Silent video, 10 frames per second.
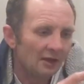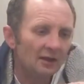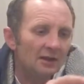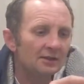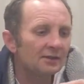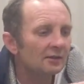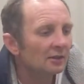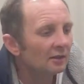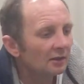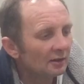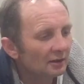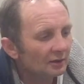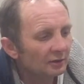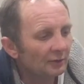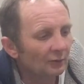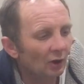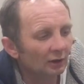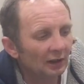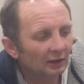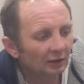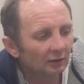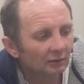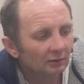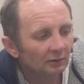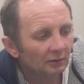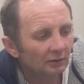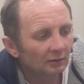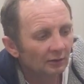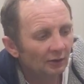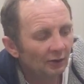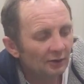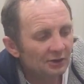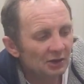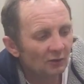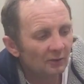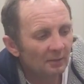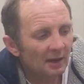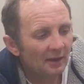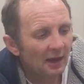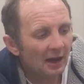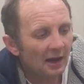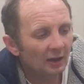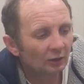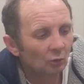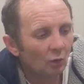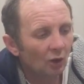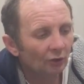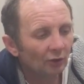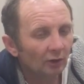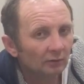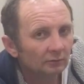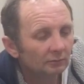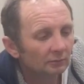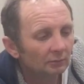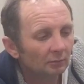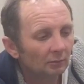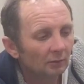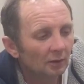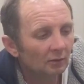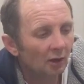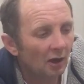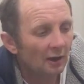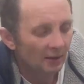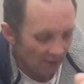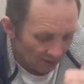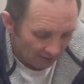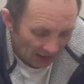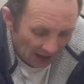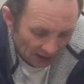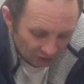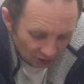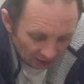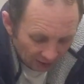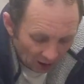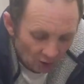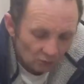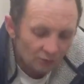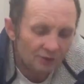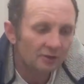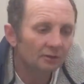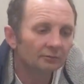is you've got a little silver bit there and a washer, right? That actually goes,